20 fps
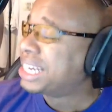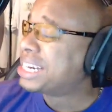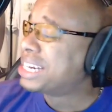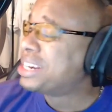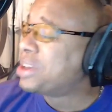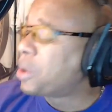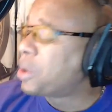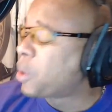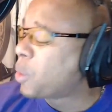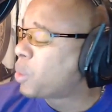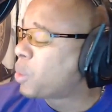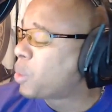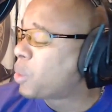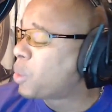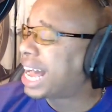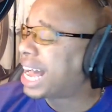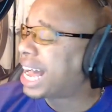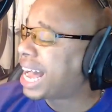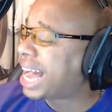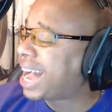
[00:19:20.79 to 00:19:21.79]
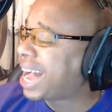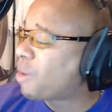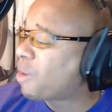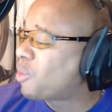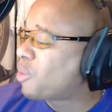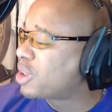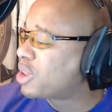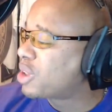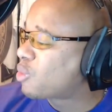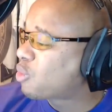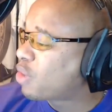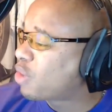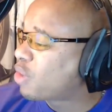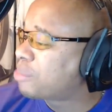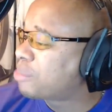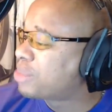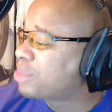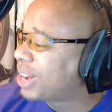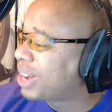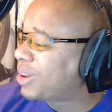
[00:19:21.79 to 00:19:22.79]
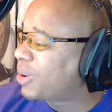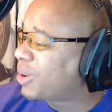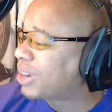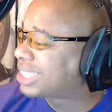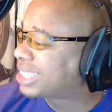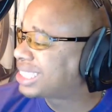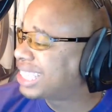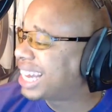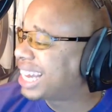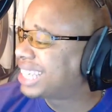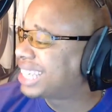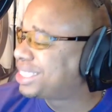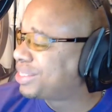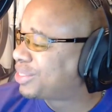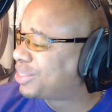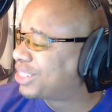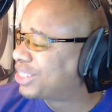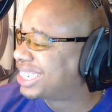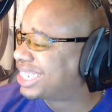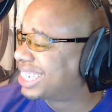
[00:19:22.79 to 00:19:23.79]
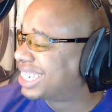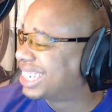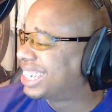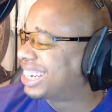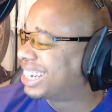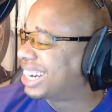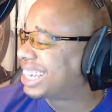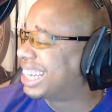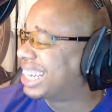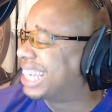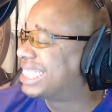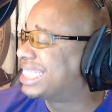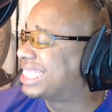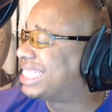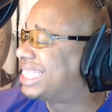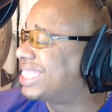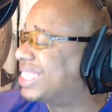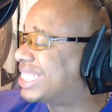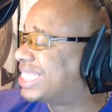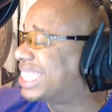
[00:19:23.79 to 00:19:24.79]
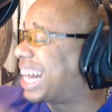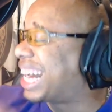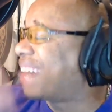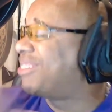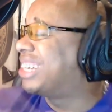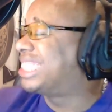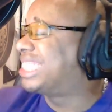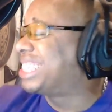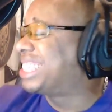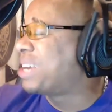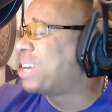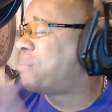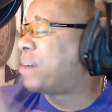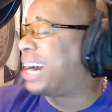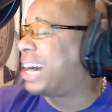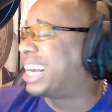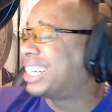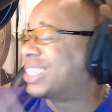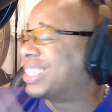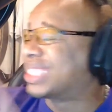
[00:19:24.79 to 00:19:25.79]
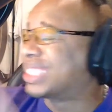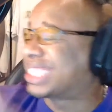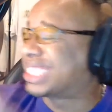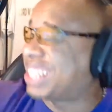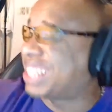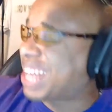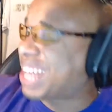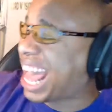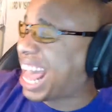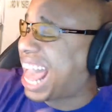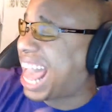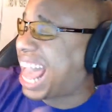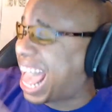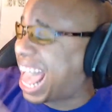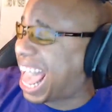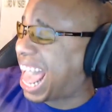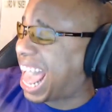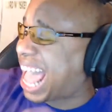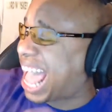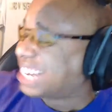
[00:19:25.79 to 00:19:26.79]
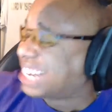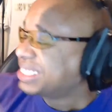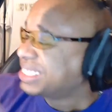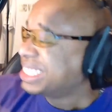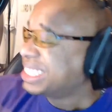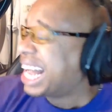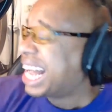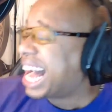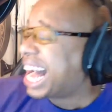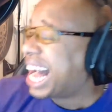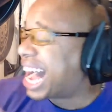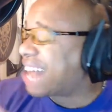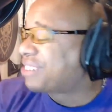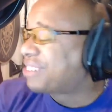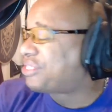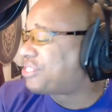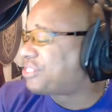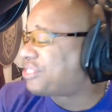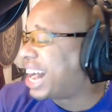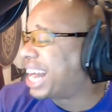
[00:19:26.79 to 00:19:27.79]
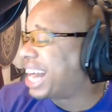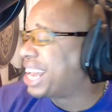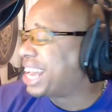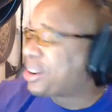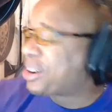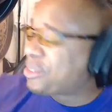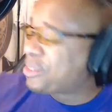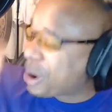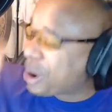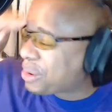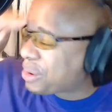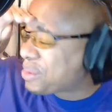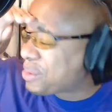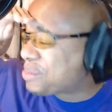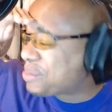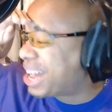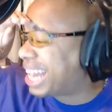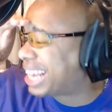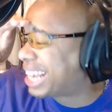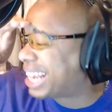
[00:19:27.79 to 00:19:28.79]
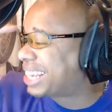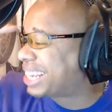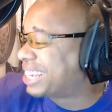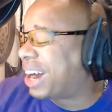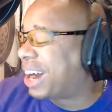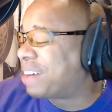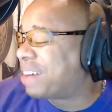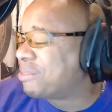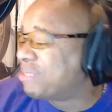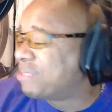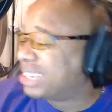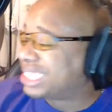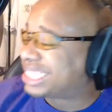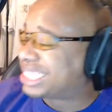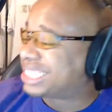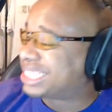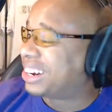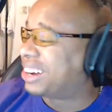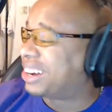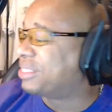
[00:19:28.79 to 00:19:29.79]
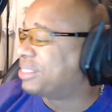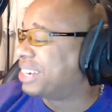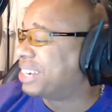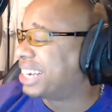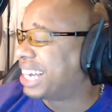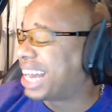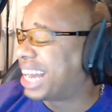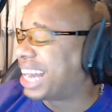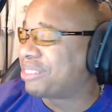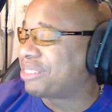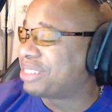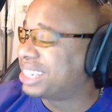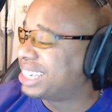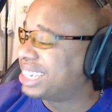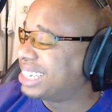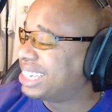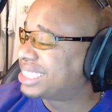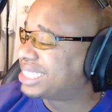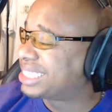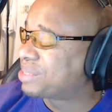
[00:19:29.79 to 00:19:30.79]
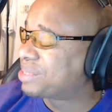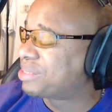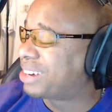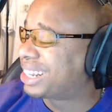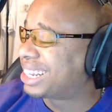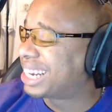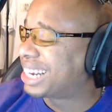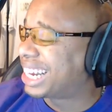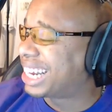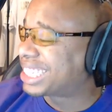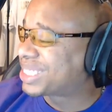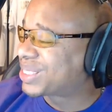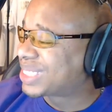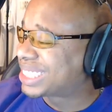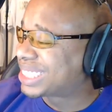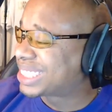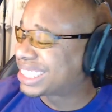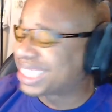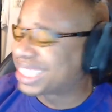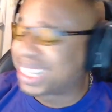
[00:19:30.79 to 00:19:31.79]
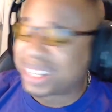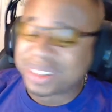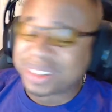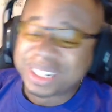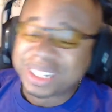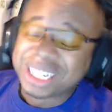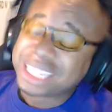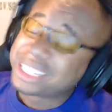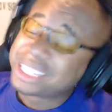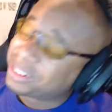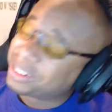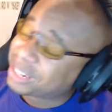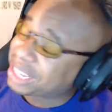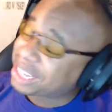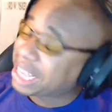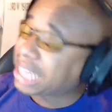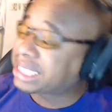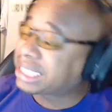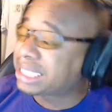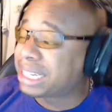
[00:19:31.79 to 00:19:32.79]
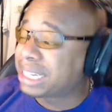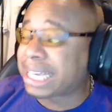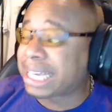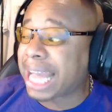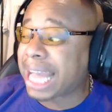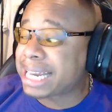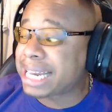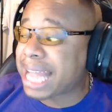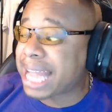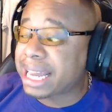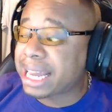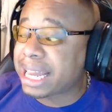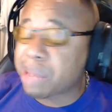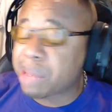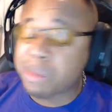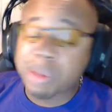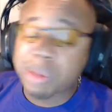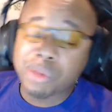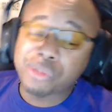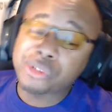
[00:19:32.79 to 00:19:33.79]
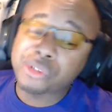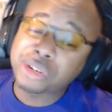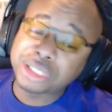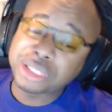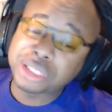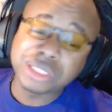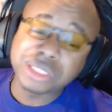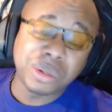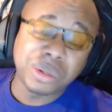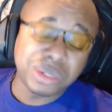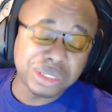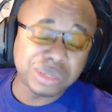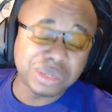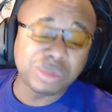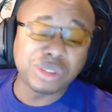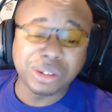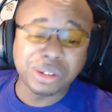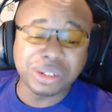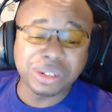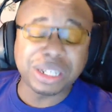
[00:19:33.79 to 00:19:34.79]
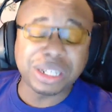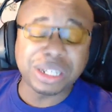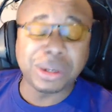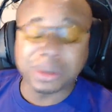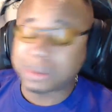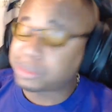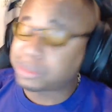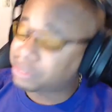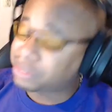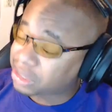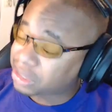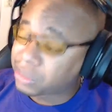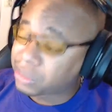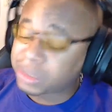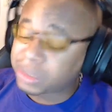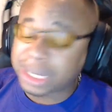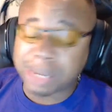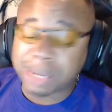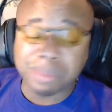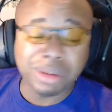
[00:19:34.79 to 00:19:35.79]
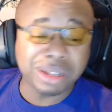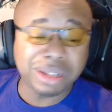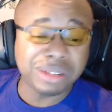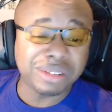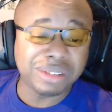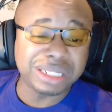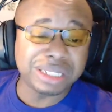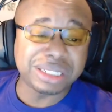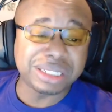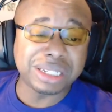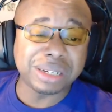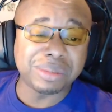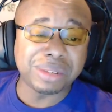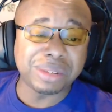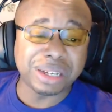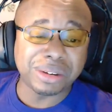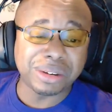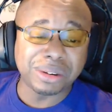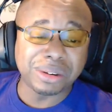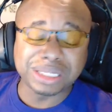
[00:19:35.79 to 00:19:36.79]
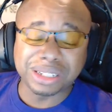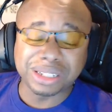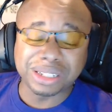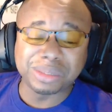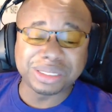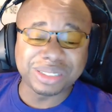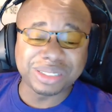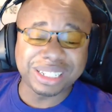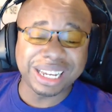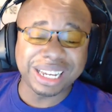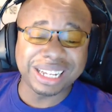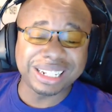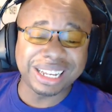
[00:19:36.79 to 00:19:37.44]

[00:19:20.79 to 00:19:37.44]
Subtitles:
No lie, I want to rub the Hawk statue for good luck like the Showtime at the Apollo. Hot fire. Welcome back. Yo, I missed y'all, man. Happy Easter, brother. That's what's up. Yo, that's another. Cat Daddy hit me before the show on some real Salute that brother right there, man. Always love me some cat daddy.